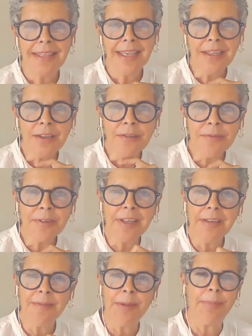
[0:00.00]
Thank you for
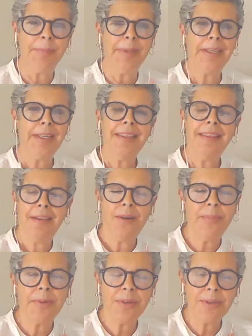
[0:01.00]
giving me the
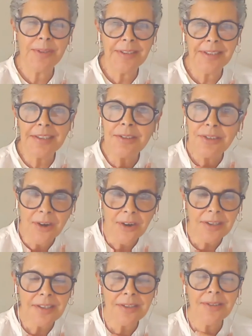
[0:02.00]
opportunity to
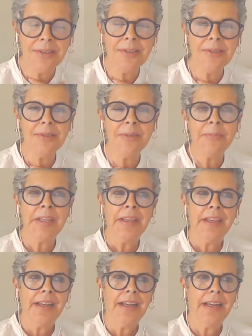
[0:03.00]
talk to you.
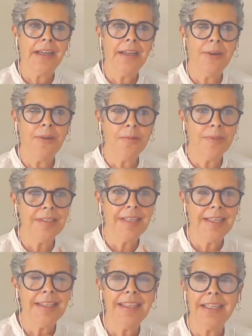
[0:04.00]
I always
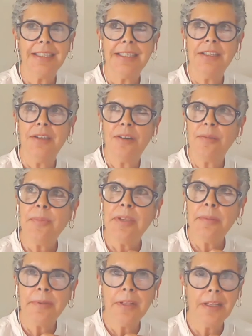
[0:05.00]
say that young
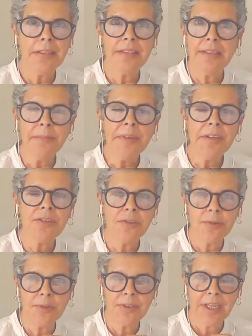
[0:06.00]
people have so
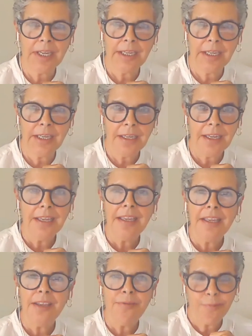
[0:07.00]
much to say
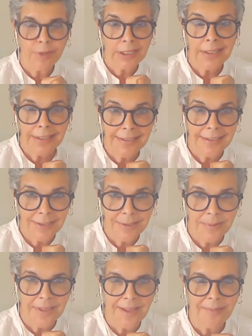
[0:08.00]
if we listen
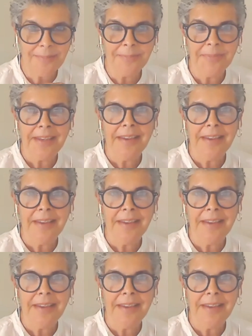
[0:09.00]
to them.